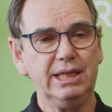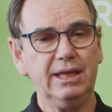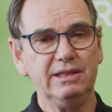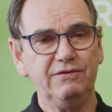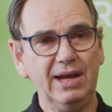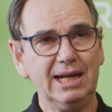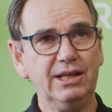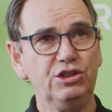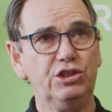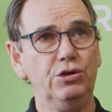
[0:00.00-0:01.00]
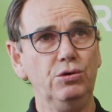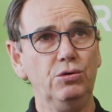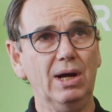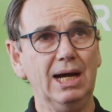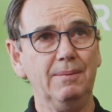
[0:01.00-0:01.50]
those values
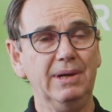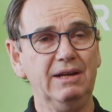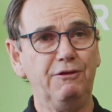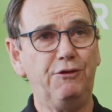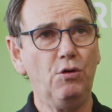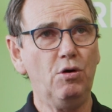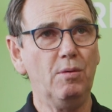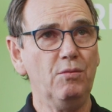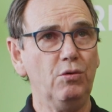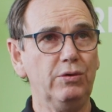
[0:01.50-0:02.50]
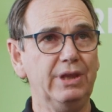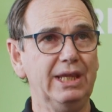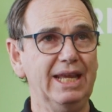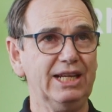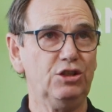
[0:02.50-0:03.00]
to inform the
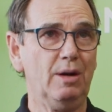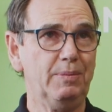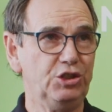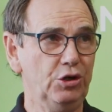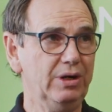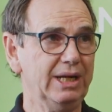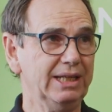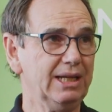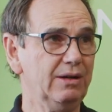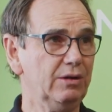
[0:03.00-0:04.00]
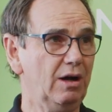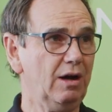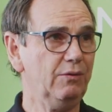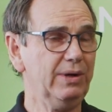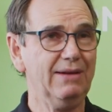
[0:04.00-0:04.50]
next opportunity. So
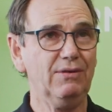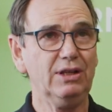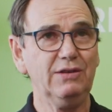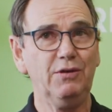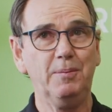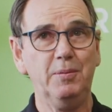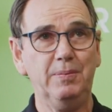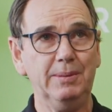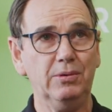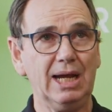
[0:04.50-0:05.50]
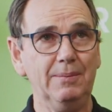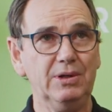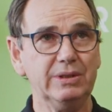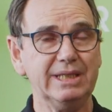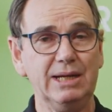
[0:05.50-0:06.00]
we have lots of people come
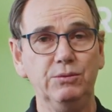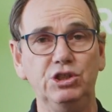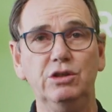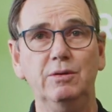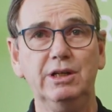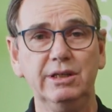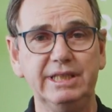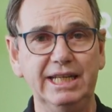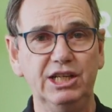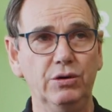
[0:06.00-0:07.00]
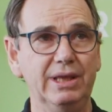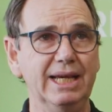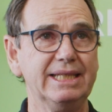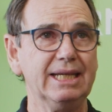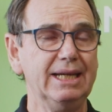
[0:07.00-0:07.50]
to us and say, would you consider doing
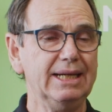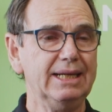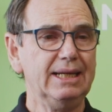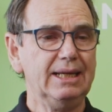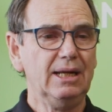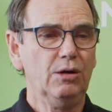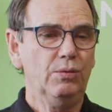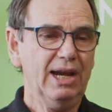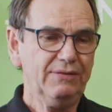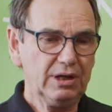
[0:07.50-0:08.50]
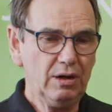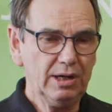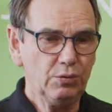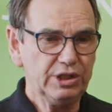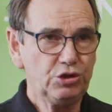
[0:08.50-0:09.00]
this? We have to
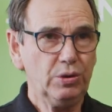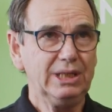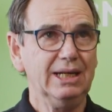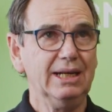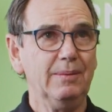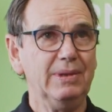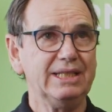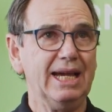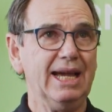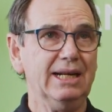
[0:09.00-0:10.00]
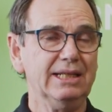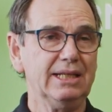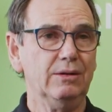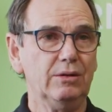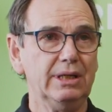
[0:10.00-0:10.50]
kind of restrict it a little bit, say, hey,
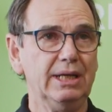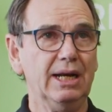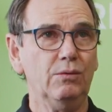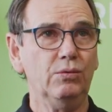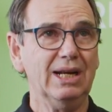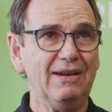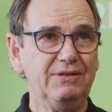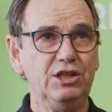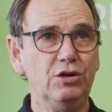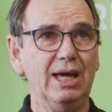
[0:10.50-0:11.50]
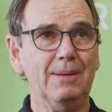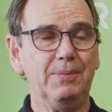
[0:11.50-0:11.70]
listen, we'd love to do that,